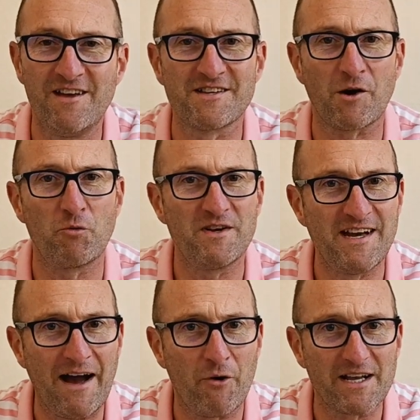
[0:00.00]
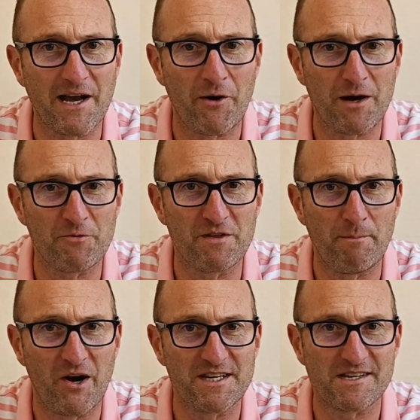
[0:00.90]
So now I go out with the
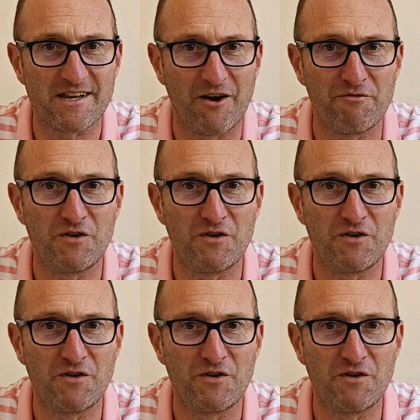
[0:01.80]
mindset